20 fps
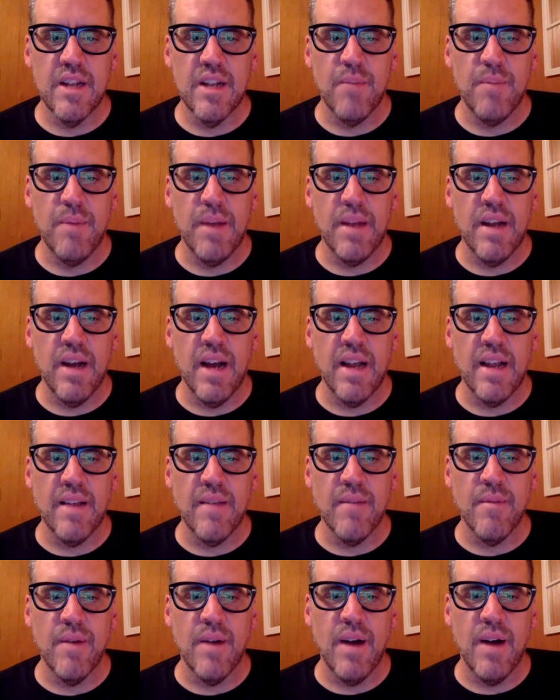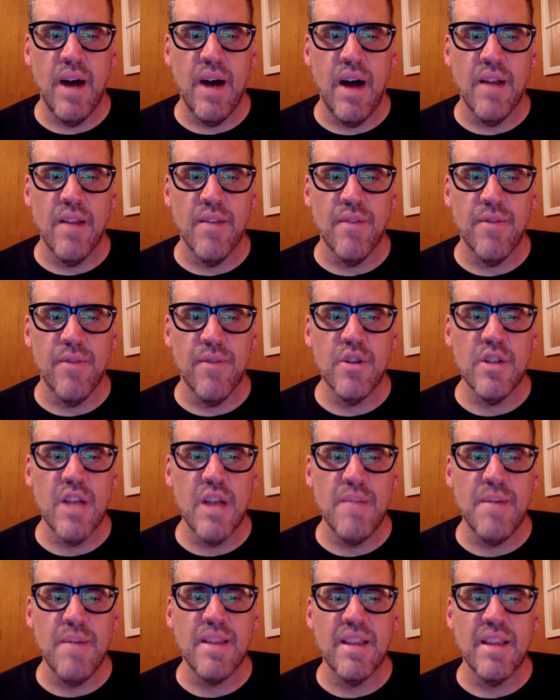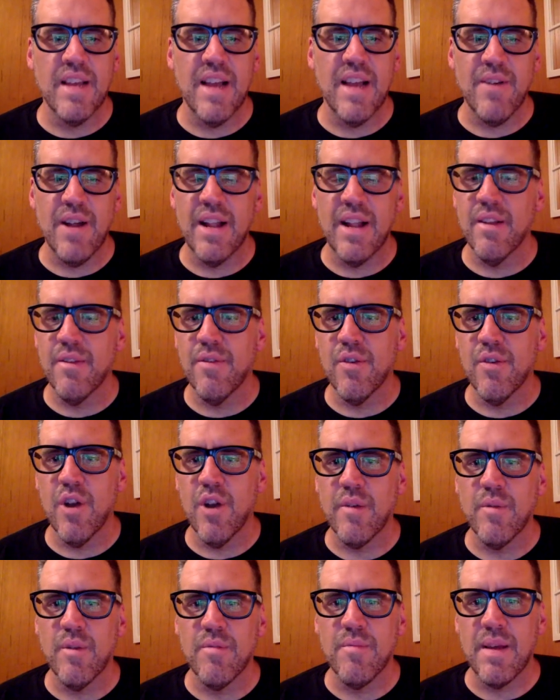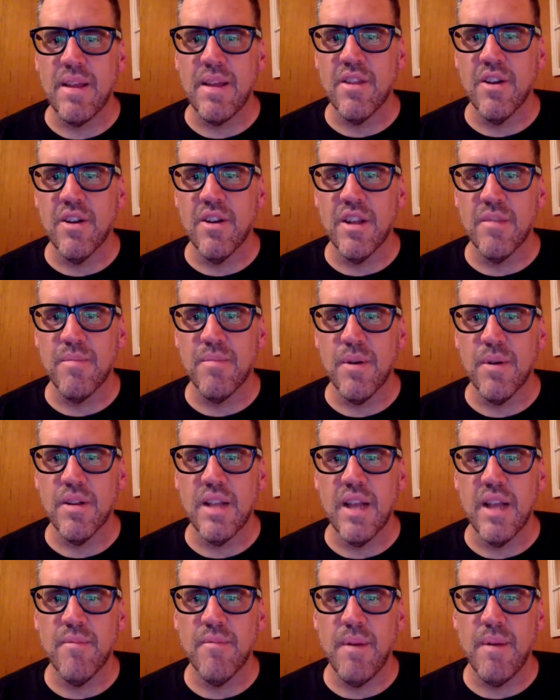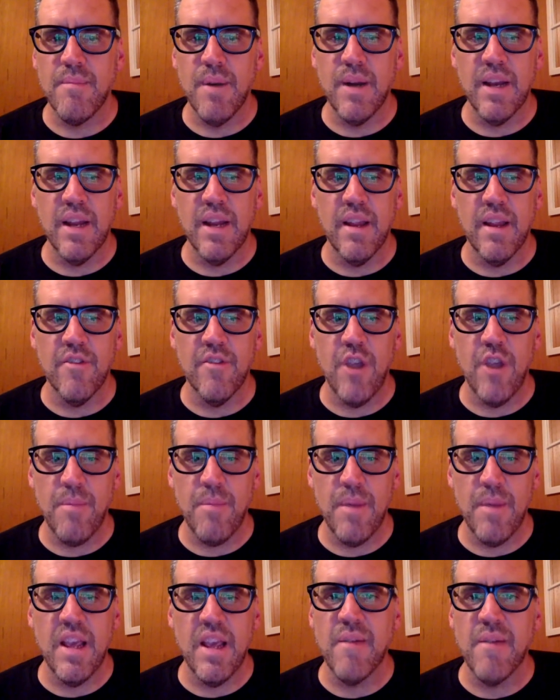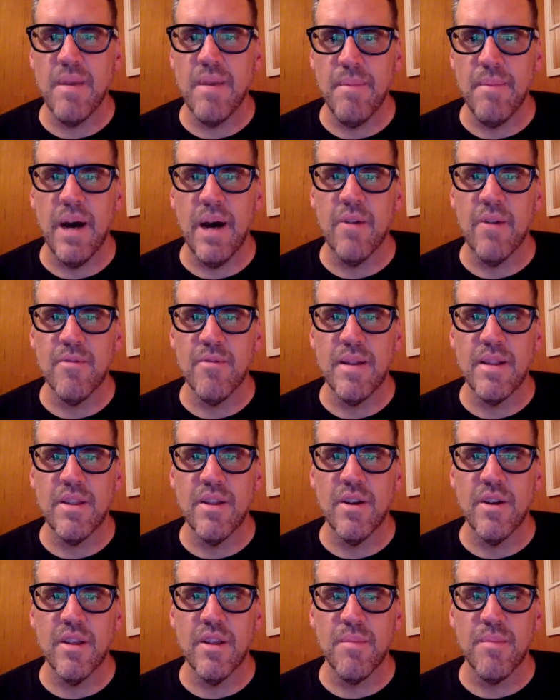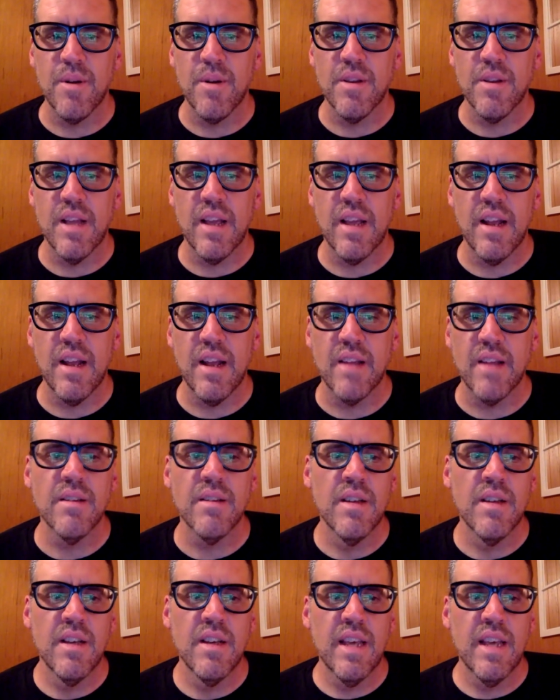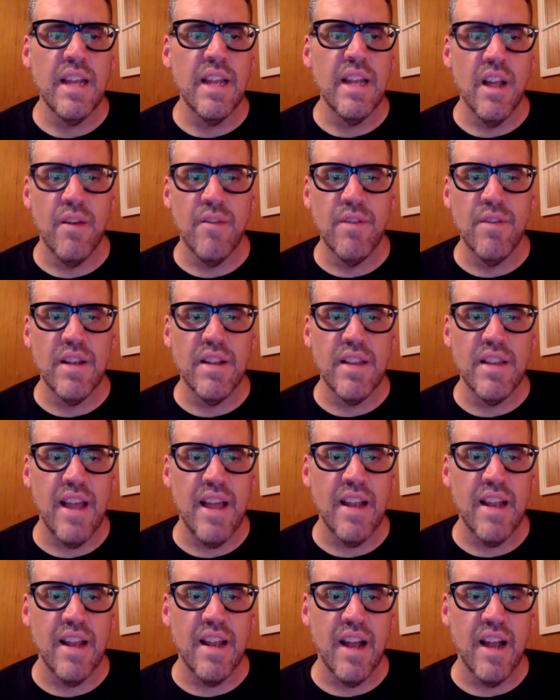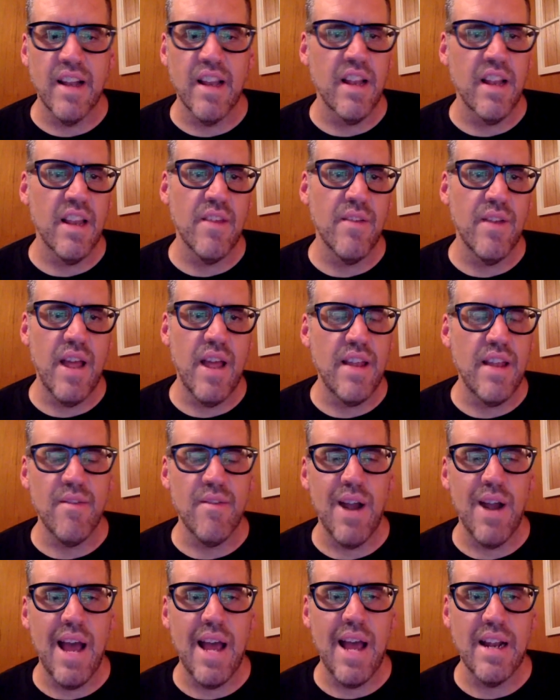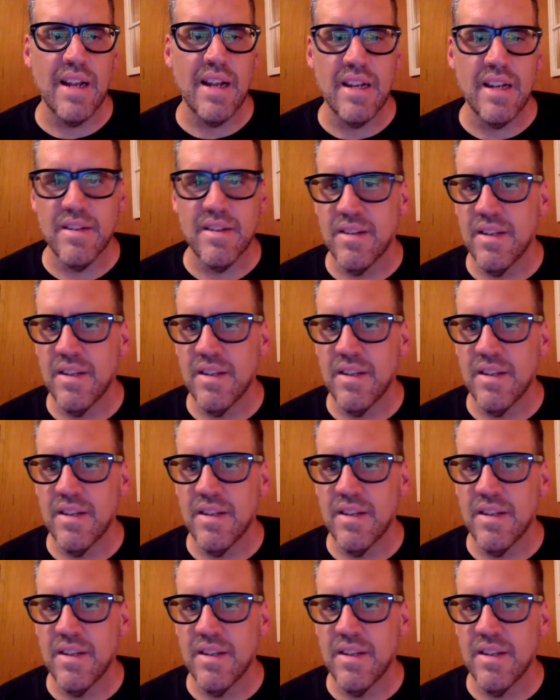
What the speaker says: but the first time I think I ever had Lafroig was my 30th birthday. My buddy JP gave me a bottle for my 30th birthday. He loved it then, and I had never had it. And